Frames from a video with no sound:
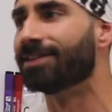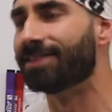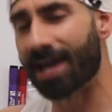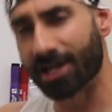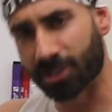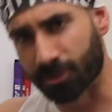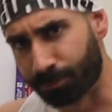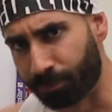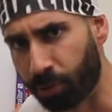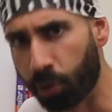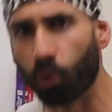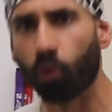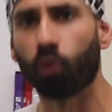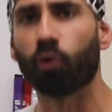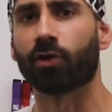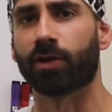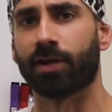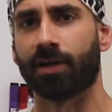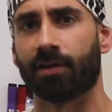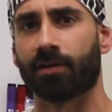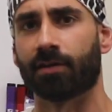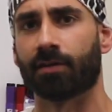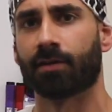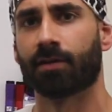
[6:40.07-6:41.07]
That's pool
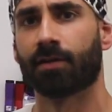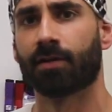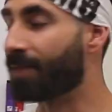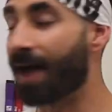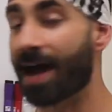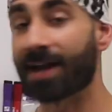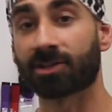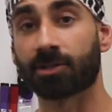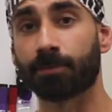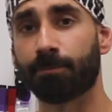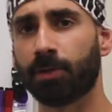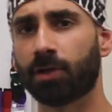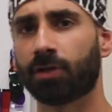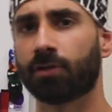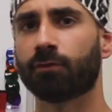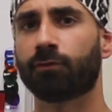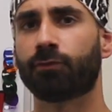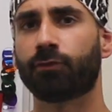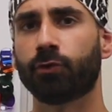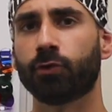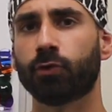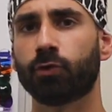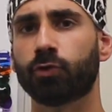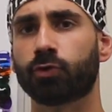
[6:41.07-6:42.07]
gear. Not to be
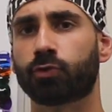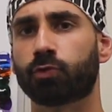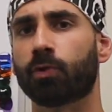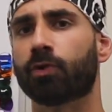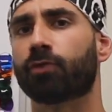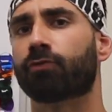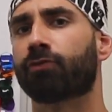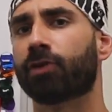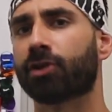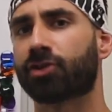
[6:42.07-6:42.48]
confused with